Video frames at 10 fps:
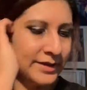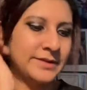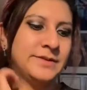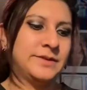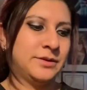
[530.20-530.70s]

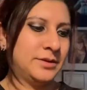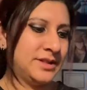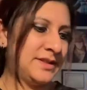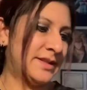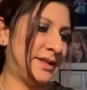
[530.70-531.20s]
So
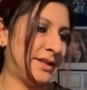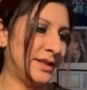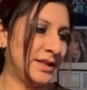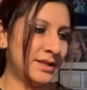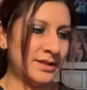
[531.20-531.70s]
let's see.
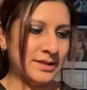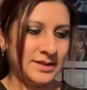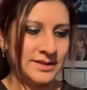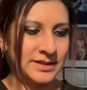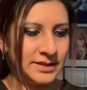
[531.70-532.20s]

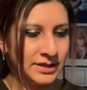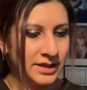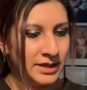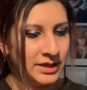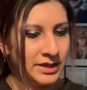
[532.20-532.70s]
Let's get
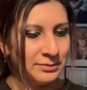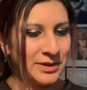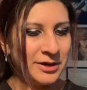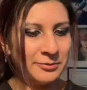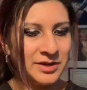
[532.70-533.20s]

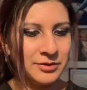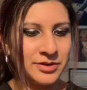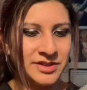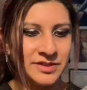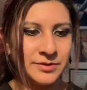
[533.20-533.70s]
empowerment
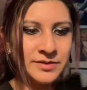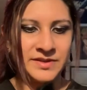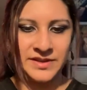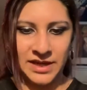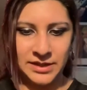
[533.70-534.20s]
crystal
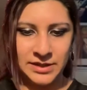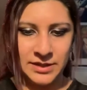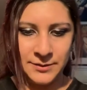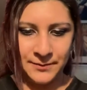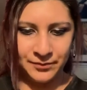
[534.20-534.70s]
set.
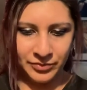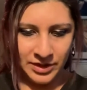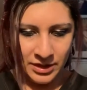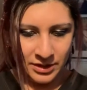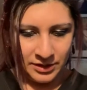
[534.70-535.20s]

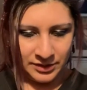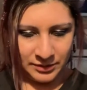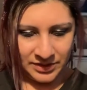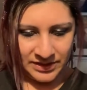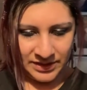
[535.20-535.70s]
So
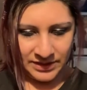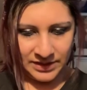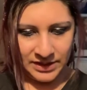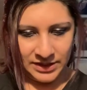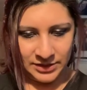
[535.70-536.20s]
it says
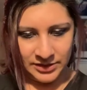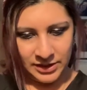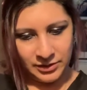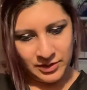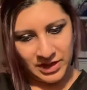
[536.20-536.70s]
here that
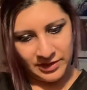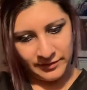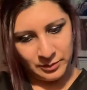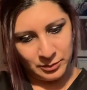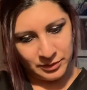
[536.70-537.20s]
you have
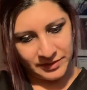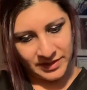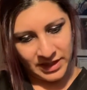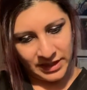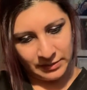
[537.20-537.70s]
a
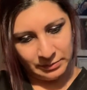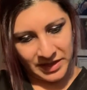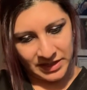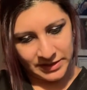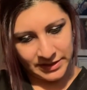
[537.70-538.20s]

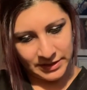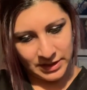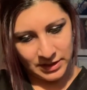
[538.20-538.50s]
multi-banded,